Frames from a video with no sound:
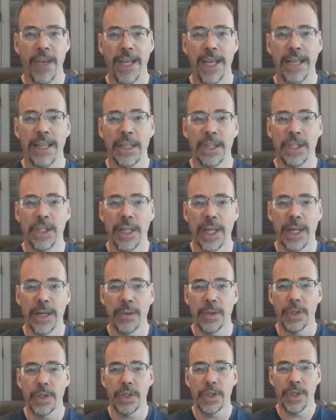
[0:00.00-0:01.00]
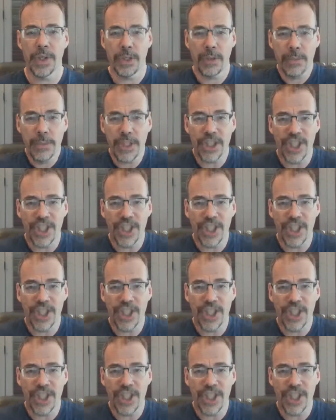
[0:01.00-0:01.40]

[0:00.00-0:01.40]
English language term,